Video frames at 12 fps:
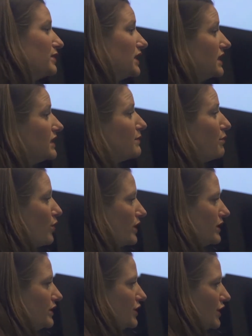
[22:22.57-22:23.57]
but it is
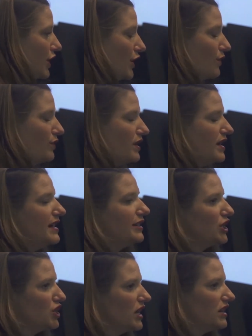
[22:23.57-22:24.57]
important to know
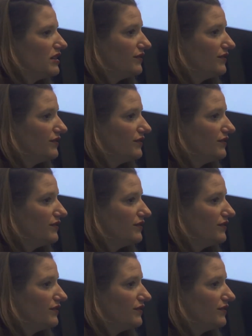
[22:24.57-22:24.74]
to try to